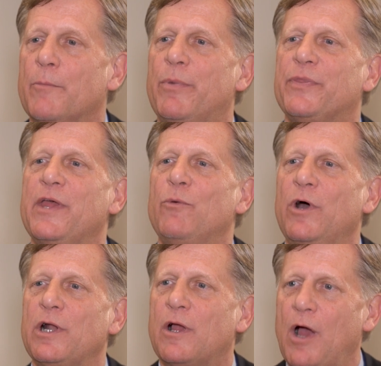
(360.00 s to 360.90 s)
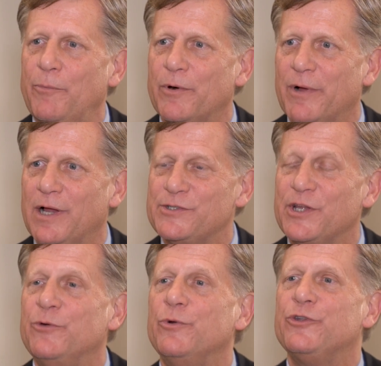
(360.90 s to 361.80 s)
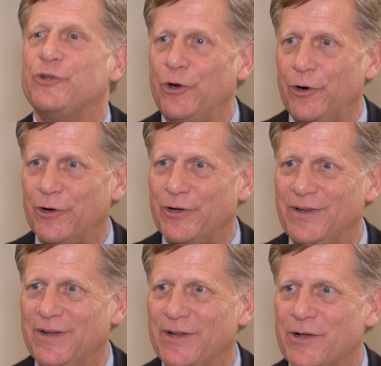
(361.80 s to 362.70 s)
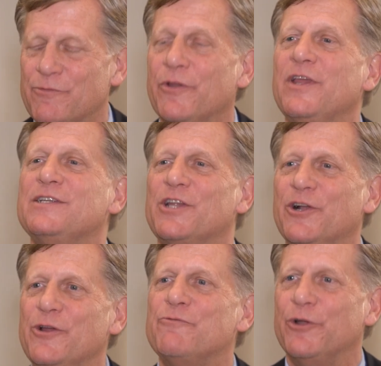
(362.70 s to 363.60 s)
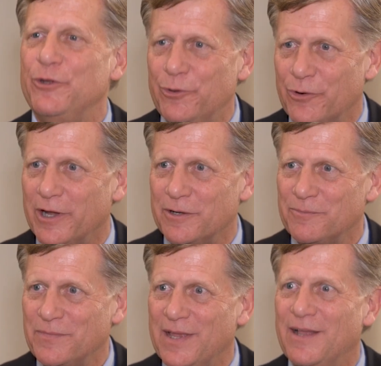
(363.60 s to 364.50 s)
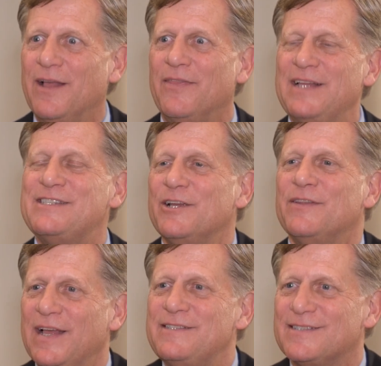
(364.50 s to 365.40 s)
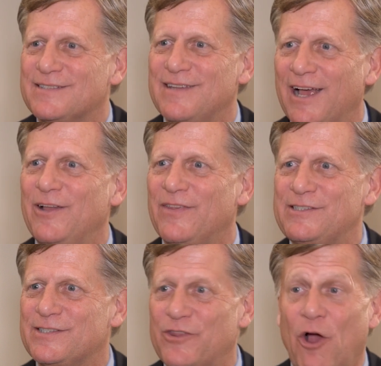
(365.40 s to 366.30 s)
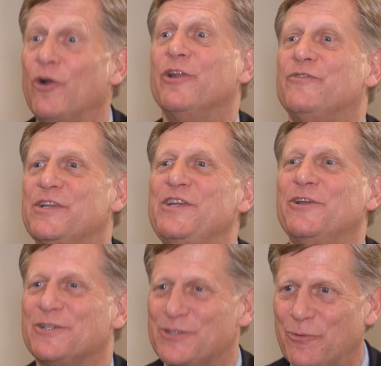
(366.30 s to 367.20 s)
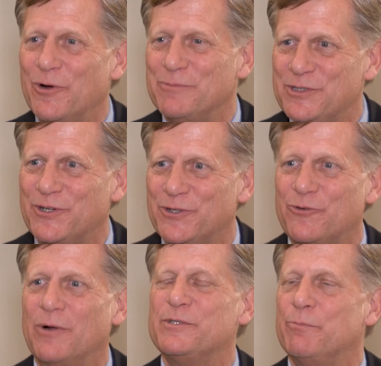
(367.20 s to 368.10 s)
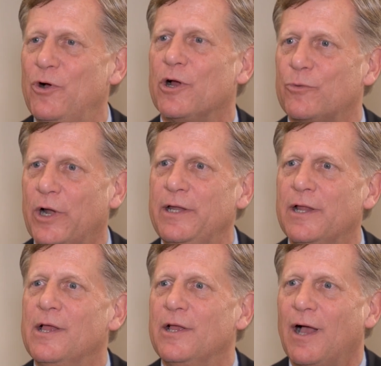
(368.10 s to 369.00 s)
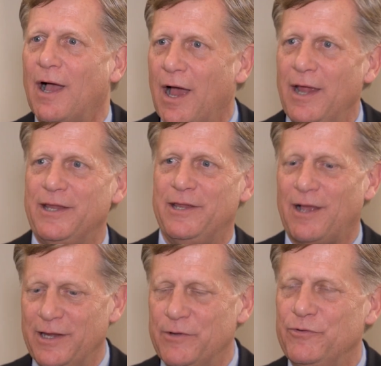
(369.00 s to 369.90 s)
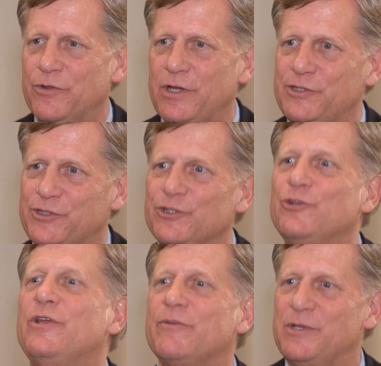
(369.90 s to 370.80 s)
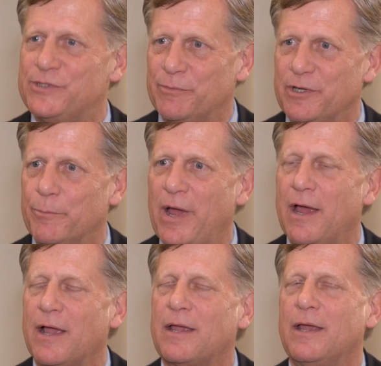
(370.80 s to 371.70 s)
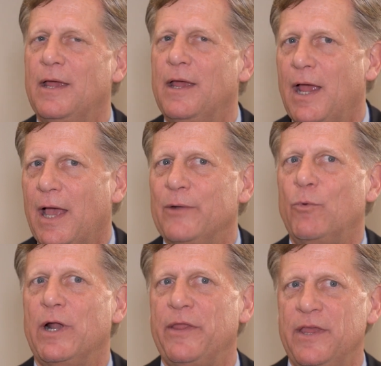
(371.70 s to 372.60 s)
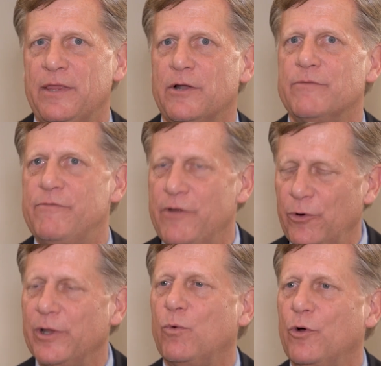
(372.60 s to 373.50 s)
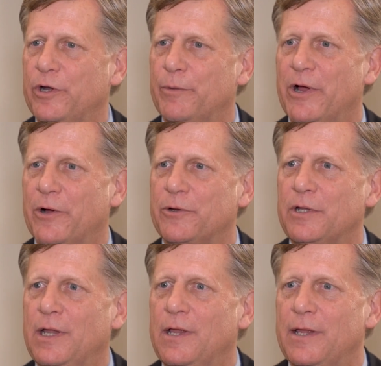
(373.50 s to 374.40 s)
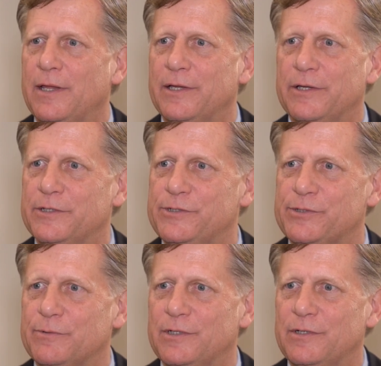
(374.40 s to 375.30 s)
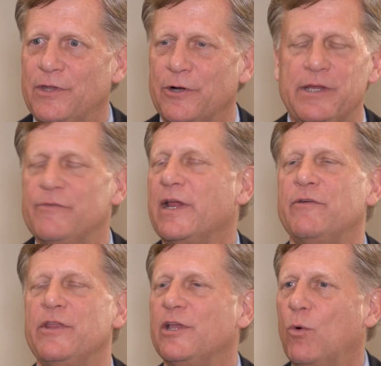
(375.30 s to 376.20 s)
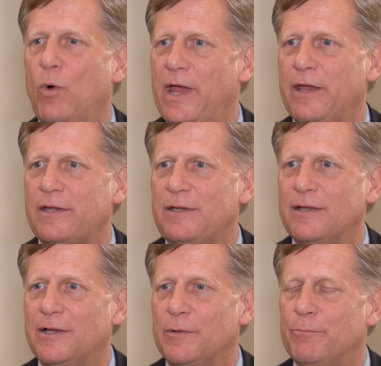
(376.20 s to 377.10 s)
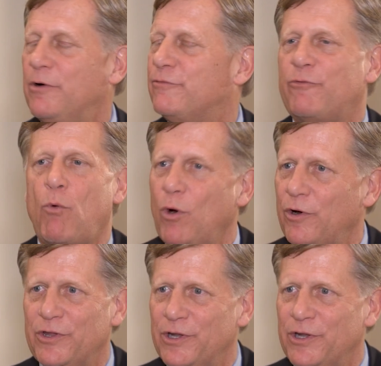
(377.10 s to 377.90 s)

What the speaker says: But they want to compromise in return for things that are good for Ukraine. That's the art of the deal, to quote Mr. Trump's book, right? I give you this, you give me something back. And what I think they're very worried about is they're giving everything away before the